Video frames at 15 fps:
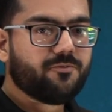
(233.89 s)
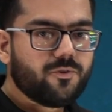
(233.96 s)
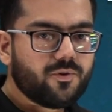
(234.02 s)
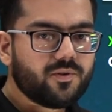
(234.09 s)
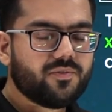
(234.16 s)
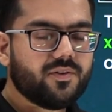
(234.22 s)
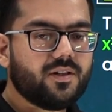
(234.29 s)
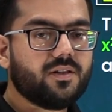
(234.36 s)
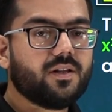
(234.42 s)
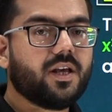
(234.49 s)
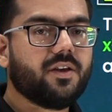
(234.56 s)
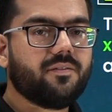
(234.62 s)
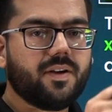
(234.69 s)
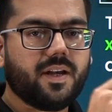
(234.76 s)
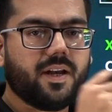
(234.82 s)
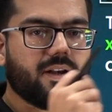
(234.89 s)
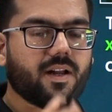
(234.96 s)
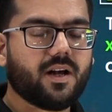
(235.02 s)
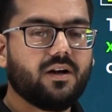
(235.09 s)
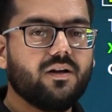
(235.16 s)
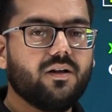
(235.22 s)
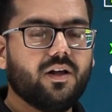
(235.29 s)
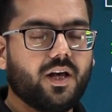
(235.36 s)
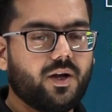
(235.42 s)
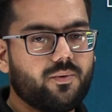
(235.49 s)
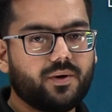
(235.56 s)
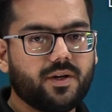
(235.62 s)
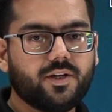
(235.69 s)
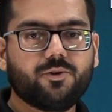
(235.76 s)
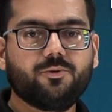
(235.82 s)
fulfill the given data
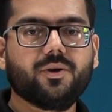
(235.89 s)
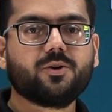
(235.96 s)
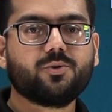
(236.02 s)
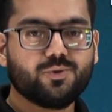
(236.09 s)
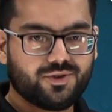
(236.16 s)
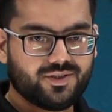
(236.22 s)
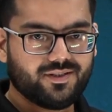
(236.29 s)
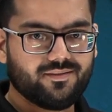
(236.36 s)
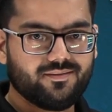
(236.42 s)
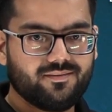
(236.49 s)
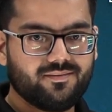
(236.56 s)
according to your question